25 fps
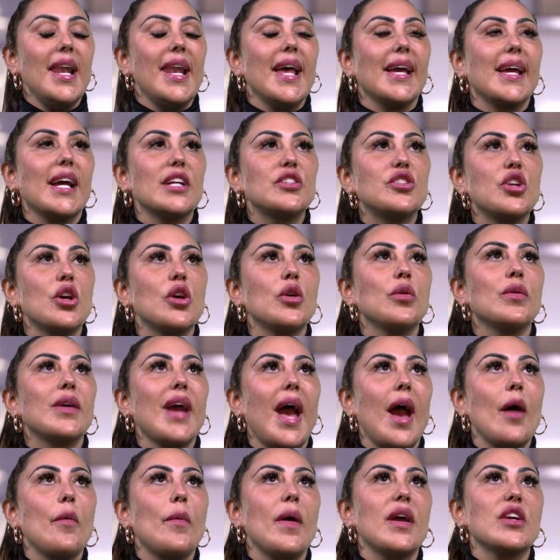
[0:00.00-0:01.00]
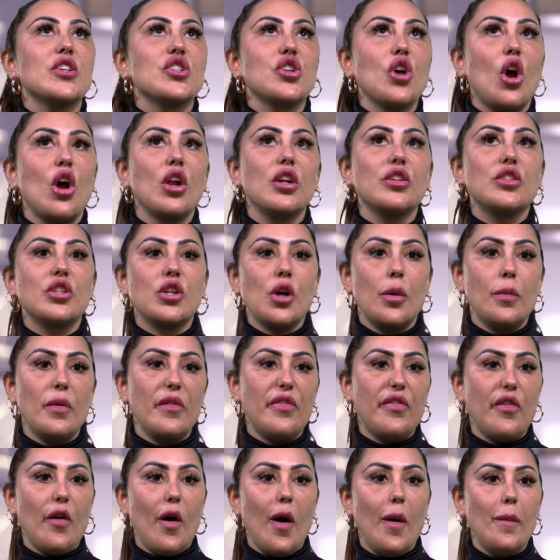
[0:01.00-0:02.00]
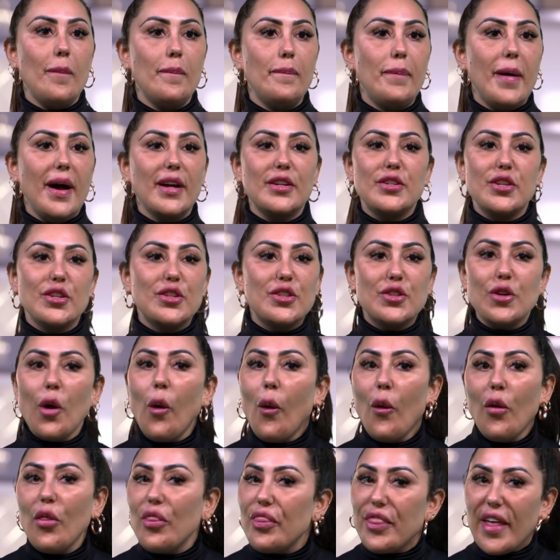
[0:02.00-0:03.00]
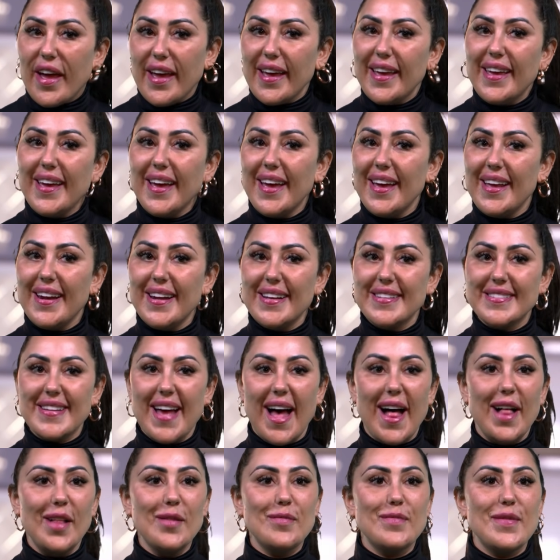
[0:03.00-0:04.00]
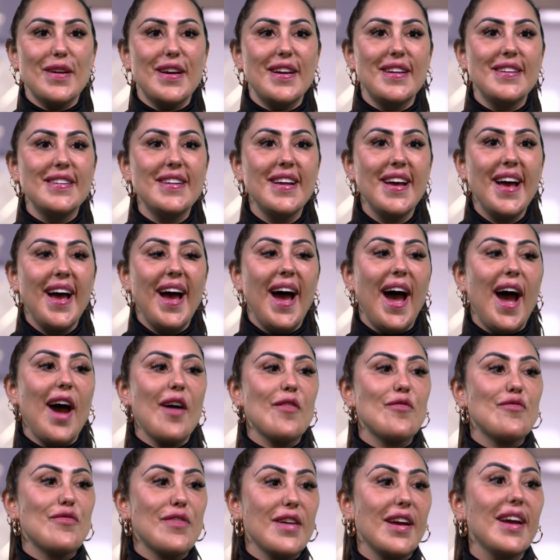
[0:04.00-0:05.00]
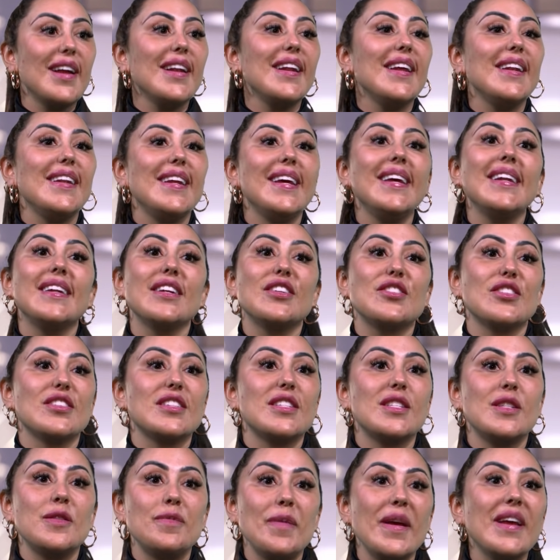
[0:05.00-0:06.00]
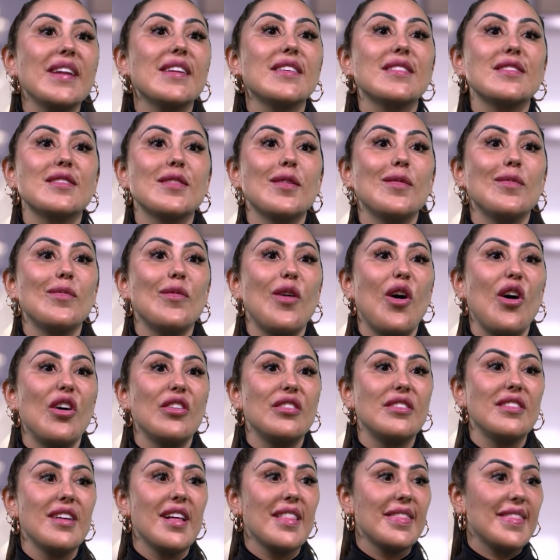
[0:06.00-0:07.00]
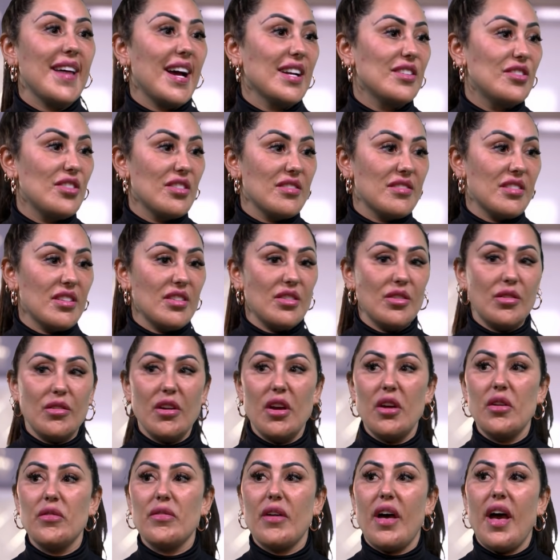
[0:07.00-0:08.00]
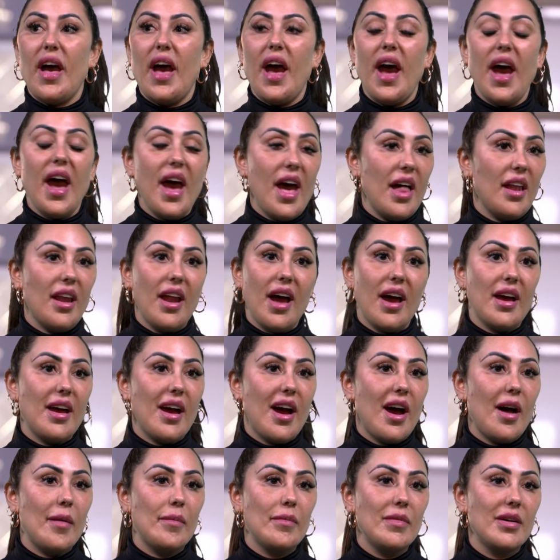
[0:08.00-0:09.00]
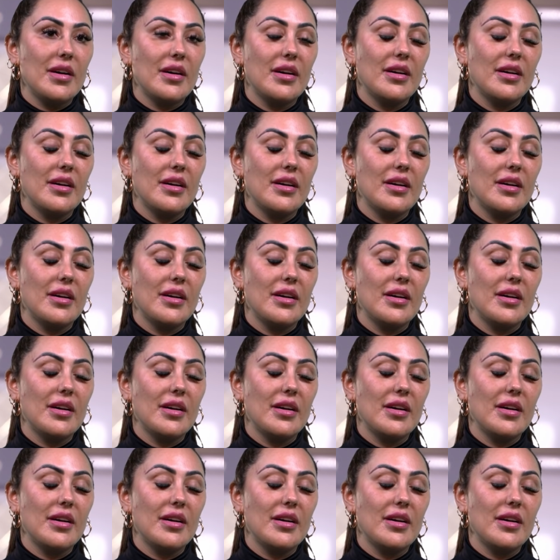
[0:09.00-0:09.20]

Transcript: Like, I do get where Charlotte's coming from, but I just don't think it is helping. I really need to just speak to someone that doesn't know who the hell I am.